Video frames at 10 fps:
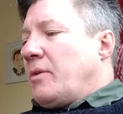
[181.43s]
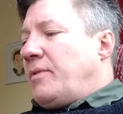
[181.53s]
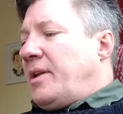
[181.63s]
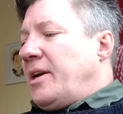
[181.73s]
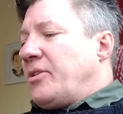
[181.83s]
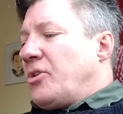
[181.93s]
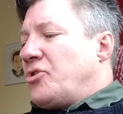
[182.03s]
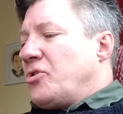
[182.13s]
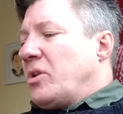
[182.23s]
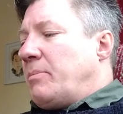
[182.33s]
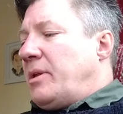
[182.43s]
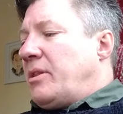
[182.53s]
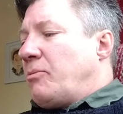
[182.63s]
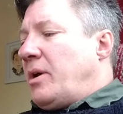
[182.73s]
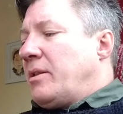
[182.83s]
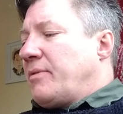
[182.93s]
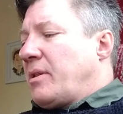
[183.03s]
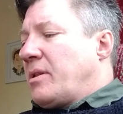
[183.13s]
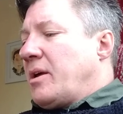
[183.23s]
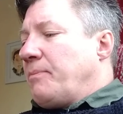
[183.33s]
of light that shone amid the rays of the
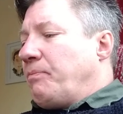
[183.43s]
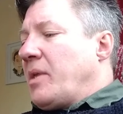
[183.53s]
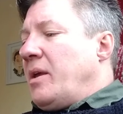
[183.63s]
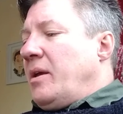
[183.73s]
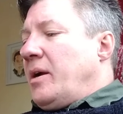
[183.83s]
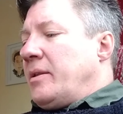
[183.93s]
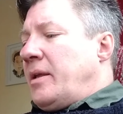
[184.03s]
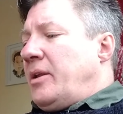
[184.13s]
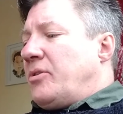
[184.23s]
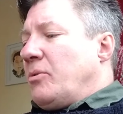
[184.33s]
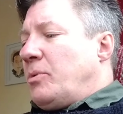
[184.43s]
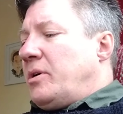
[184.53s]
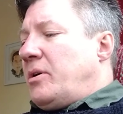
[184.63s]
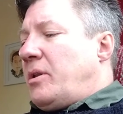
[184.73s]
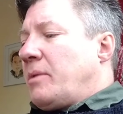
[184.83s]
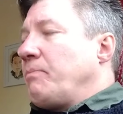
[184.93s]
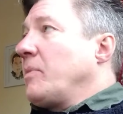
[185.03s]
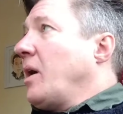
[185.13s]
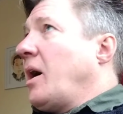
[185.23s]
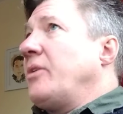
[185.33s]
sun, and in it the words,
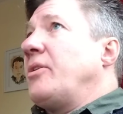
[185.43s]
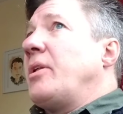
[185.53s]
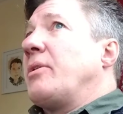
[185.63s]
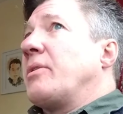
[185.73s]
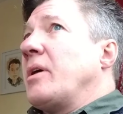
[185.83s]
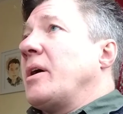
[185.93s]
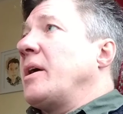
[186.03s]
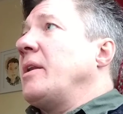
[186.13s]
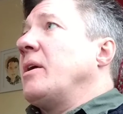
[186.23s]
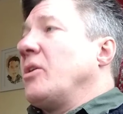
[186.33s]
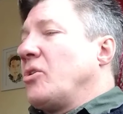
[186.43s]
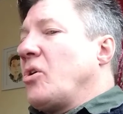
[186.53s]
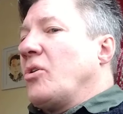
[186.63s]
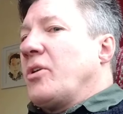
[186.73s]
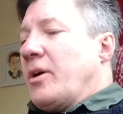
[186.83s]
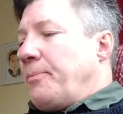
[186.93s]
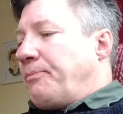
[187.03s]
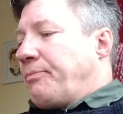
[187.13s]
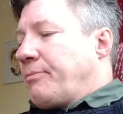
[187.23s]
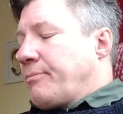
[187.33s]
"Under this sign, conquer."
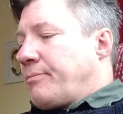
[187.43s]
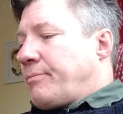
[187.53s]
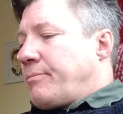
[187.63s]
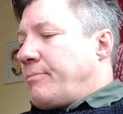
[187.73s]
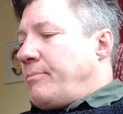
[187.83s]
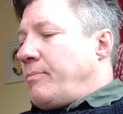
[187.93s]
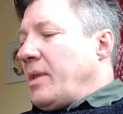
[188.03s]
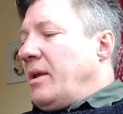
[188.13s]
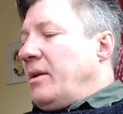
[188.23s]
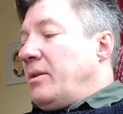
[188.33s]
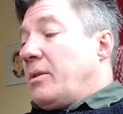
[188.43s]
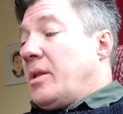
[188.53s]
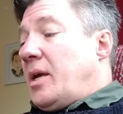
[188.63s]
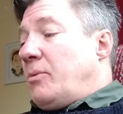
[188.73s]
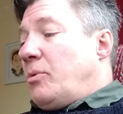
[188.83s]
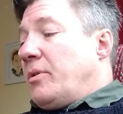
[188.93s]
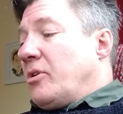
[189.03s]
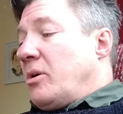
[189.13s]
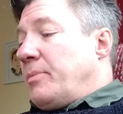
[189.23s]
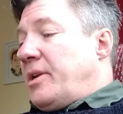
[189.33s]
The sign was a
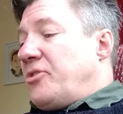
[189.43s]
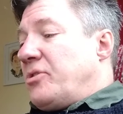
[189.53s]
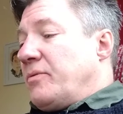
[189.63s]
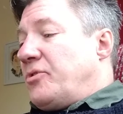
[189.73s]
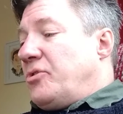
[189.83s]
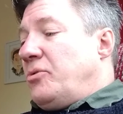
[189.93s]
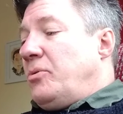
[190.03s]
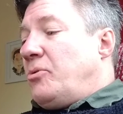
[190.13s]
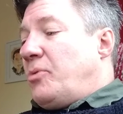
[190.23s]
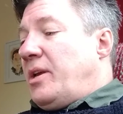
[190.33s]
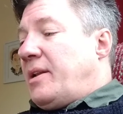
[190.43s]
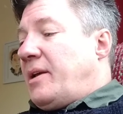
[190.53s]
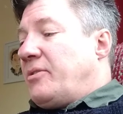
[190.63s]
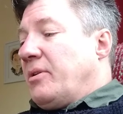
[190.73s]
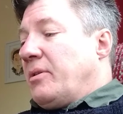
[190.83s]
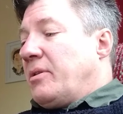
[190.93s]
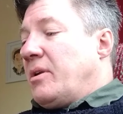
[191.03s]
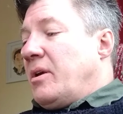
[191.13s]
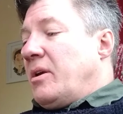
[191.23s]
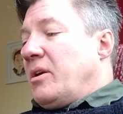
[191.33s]
combination of 2 Greek letters,
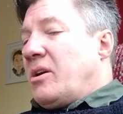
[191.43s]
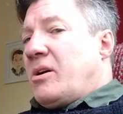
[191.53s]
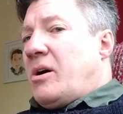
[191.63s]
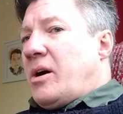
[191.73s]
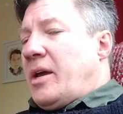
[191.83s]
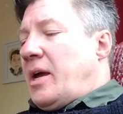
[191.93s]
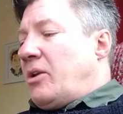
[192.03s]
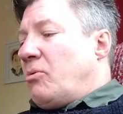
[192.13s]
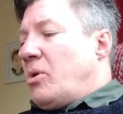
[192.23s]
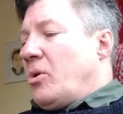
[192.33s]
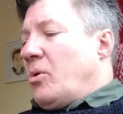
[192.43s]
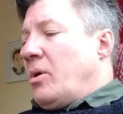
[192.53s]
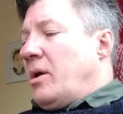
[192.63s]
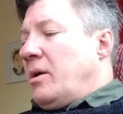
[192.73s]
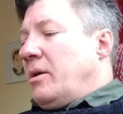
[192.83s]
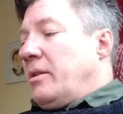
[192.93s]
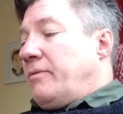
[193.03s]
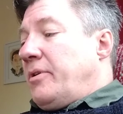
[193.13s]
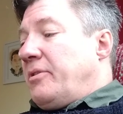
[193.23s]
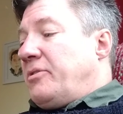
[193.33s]
chi and rho, the
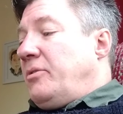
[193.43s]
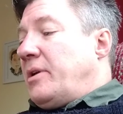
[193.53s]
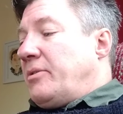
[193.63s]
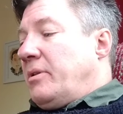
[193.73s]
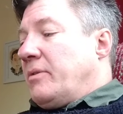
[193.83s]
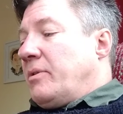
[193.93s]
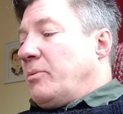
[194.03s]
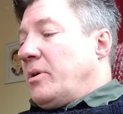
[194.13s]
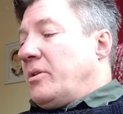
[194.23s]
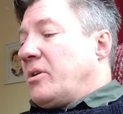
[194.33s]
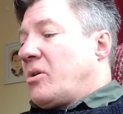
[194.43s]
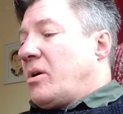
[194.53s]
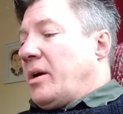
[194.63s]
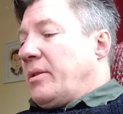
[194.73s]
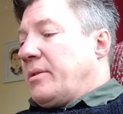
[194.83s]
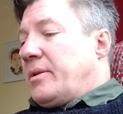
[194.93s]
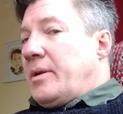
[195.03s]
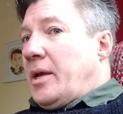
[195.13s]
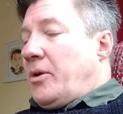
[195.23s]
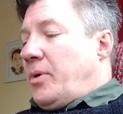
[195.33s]
first 2 letters of the word Christ
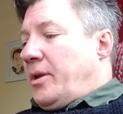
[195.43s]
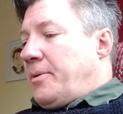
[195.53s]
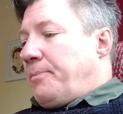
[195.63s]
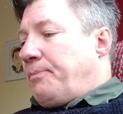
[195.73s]
in Greek,